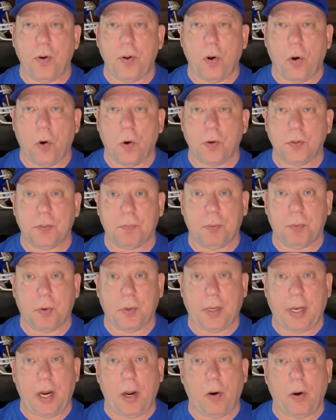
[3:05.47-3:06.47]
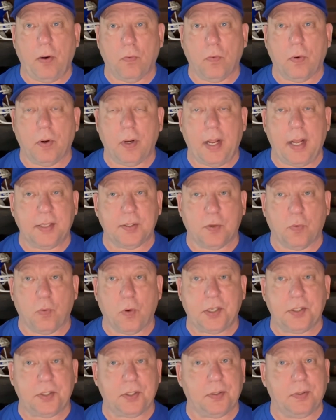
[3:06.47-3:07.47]
yards per carry as a
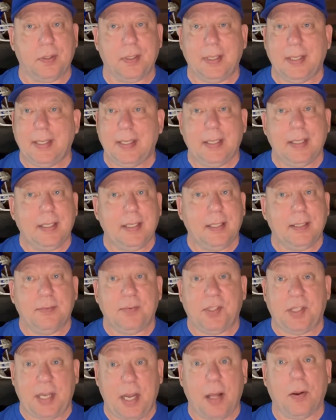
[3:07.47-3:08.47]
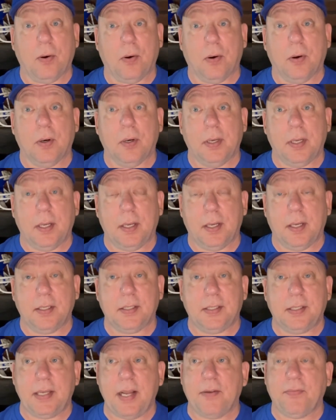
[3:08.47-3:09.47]
rusher. Stellar.
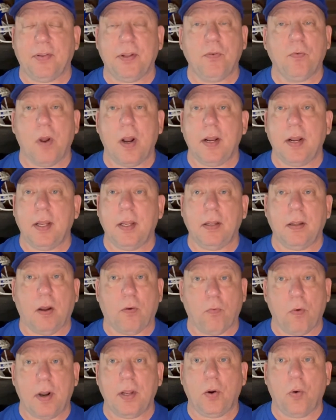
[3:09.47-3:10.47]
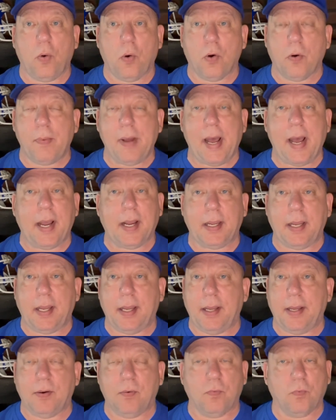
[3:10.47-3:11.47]
Definitely running a running quarterback
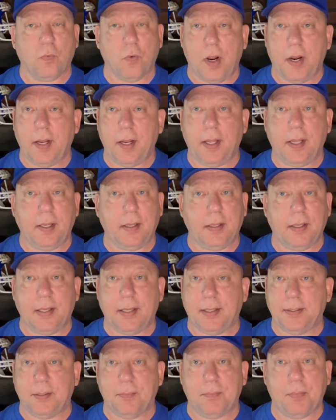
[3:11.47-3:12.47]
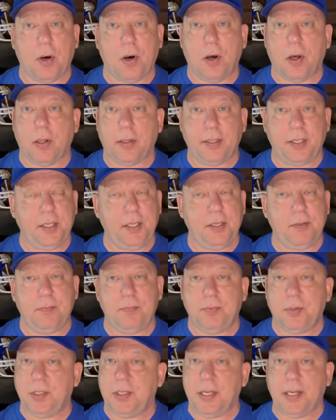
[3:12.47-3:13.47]
and running the ball. You
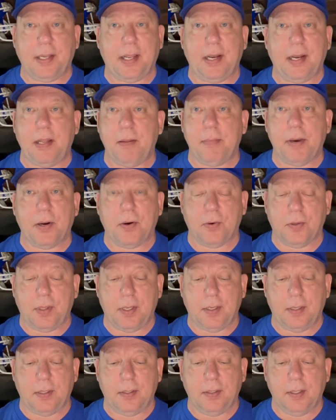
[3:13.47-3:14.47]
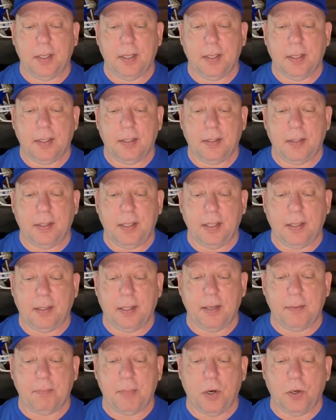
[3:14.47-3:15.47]
didn't get any better than
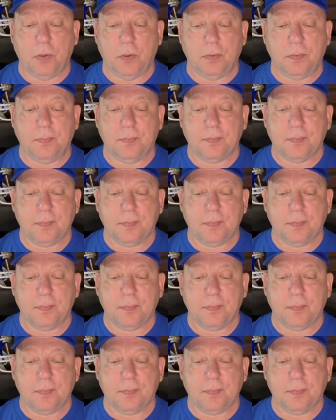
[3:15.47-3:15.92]
Lynn Bowden.